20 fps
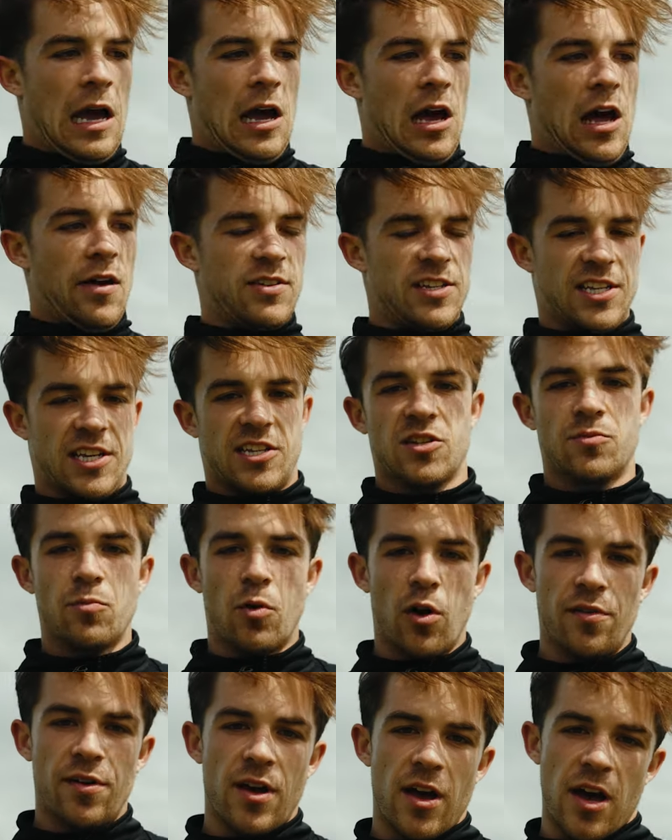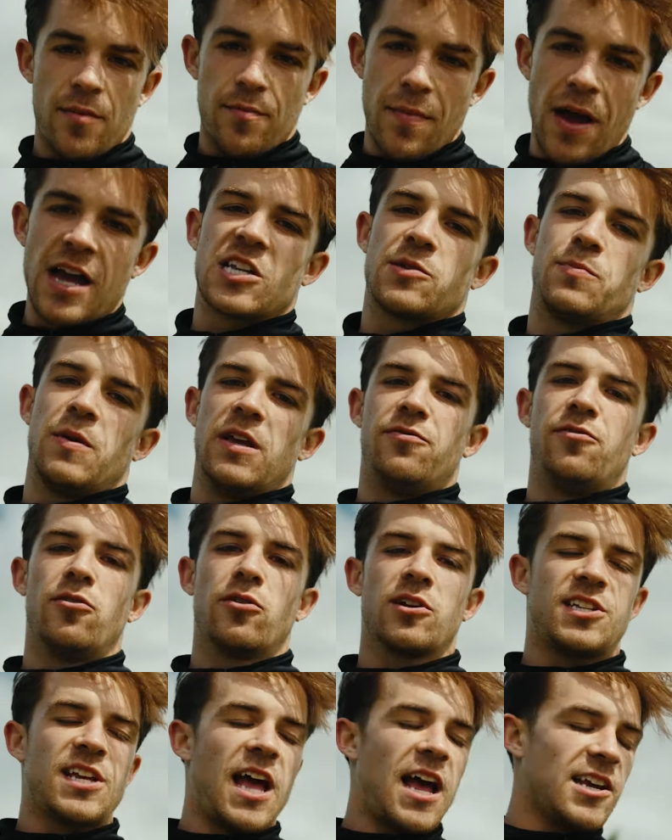obviously this is more of a max speed
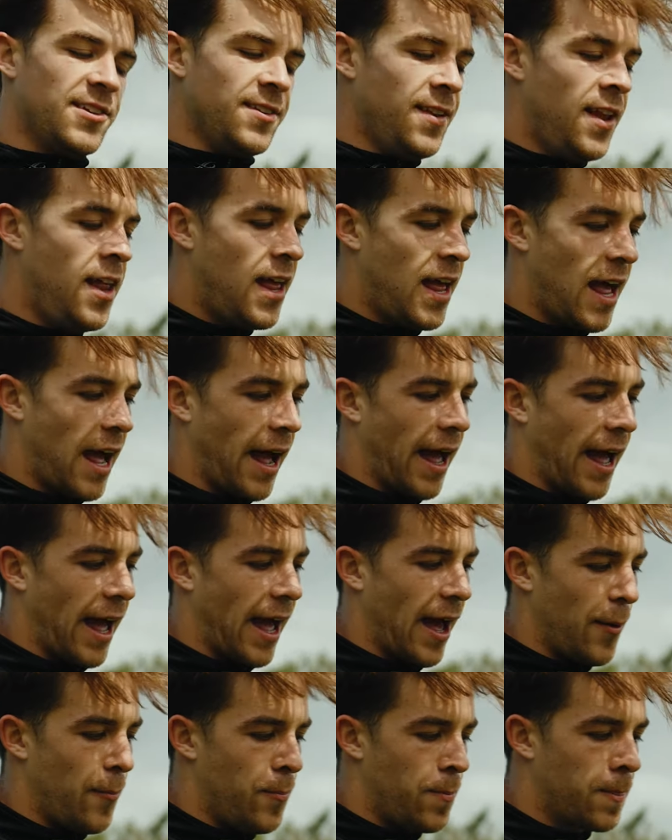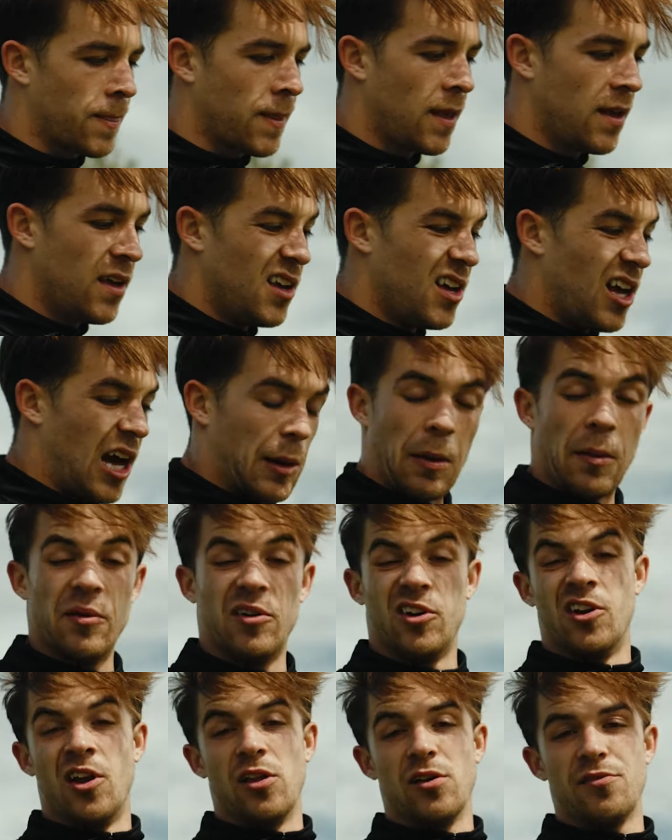focus session. I'll probably
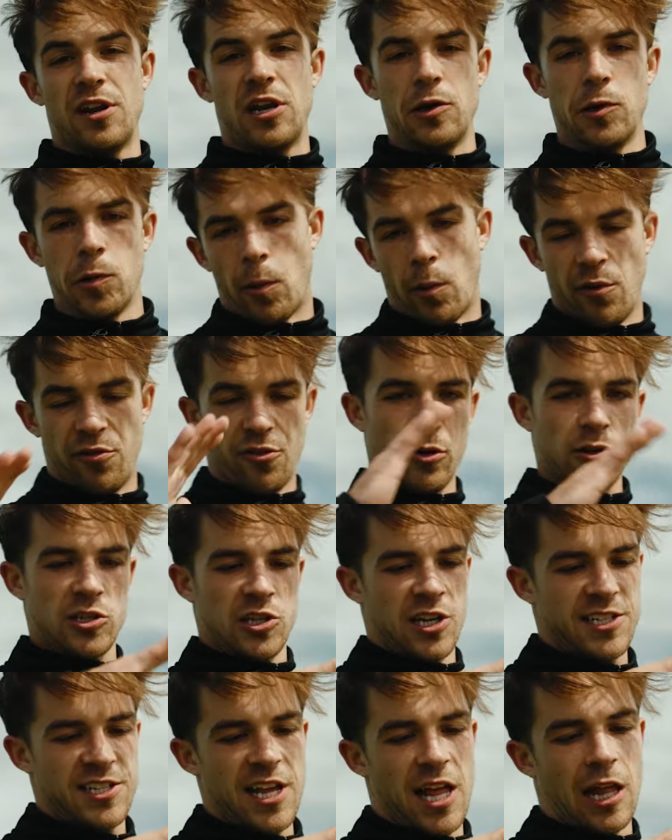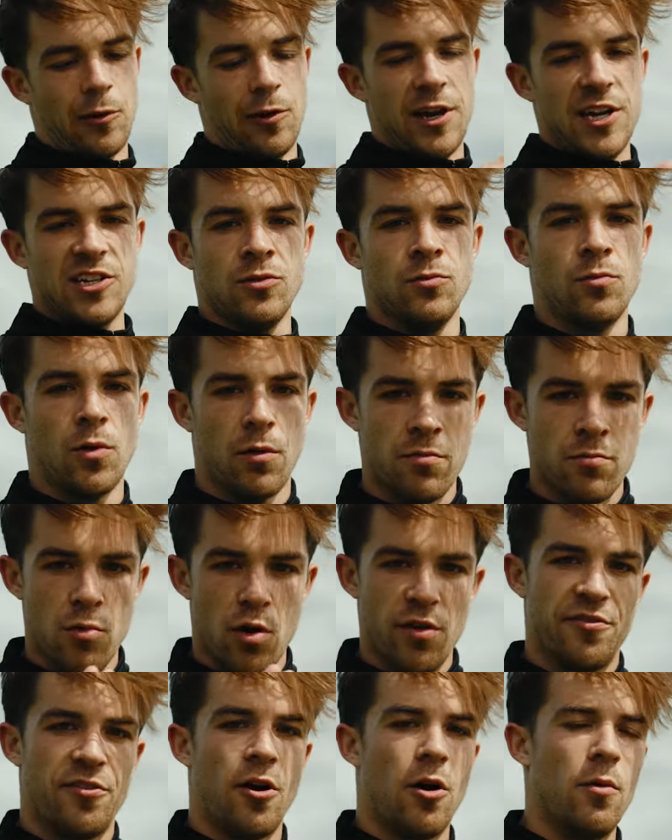do another video where we're focused on acceleration, where we're
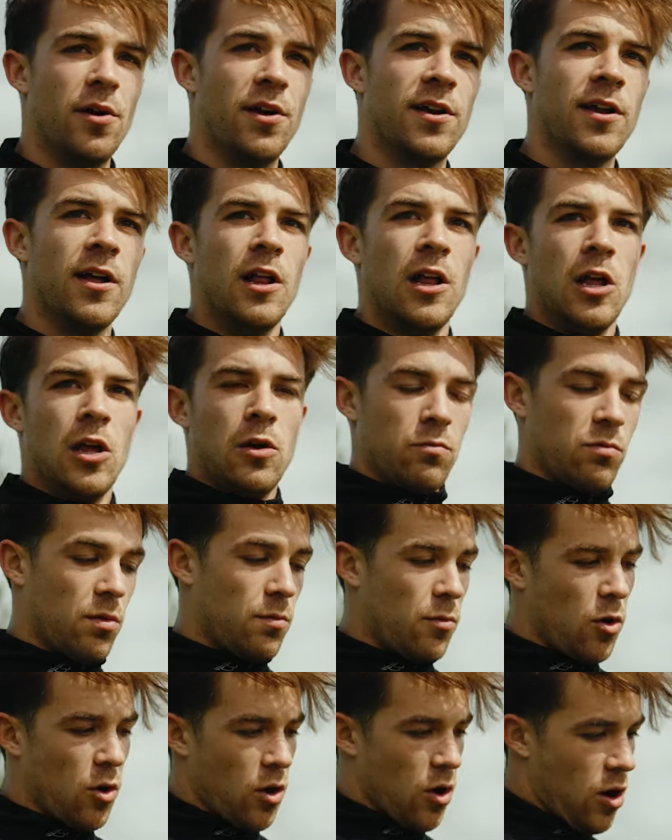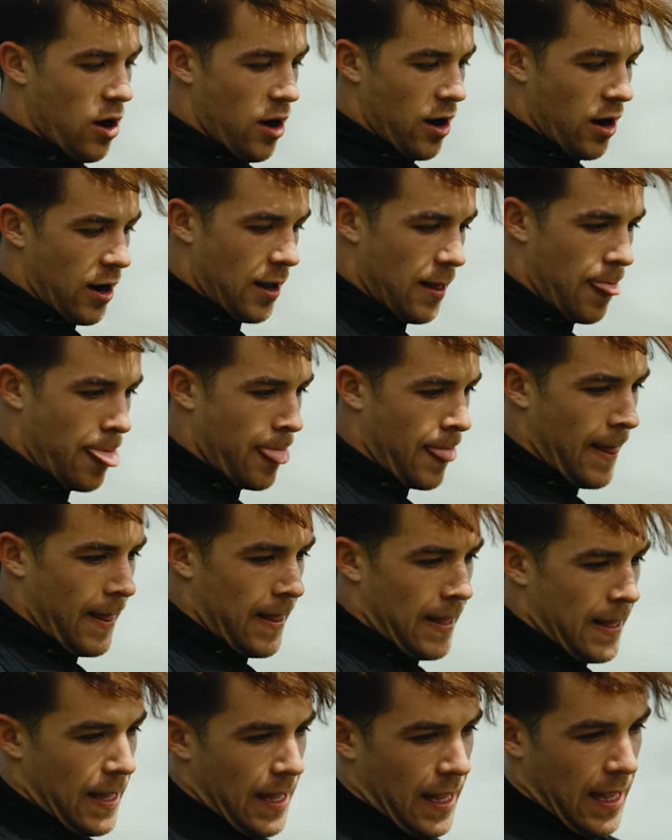more forward, we're more
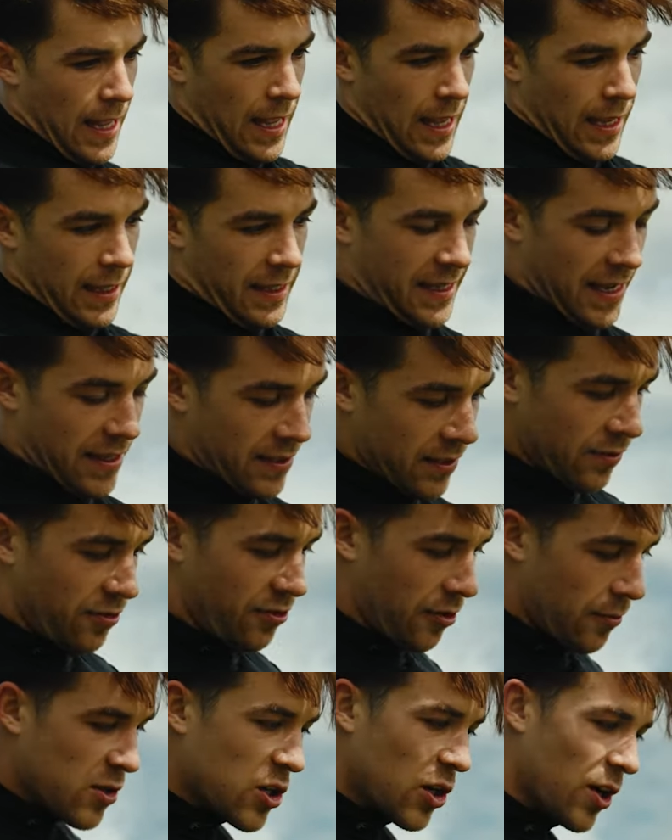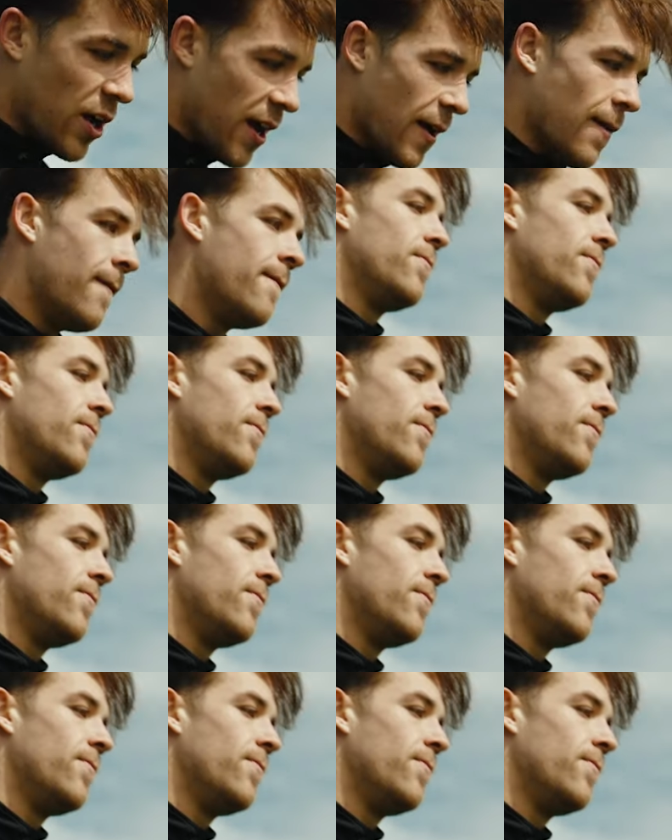getting from sort of